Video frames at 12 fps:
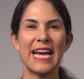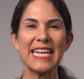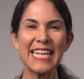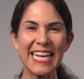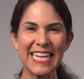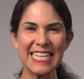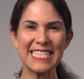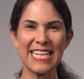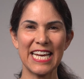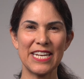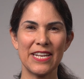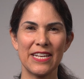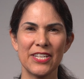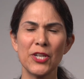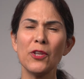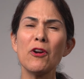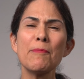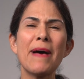And like I said, your
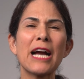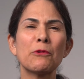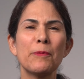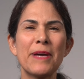lower back will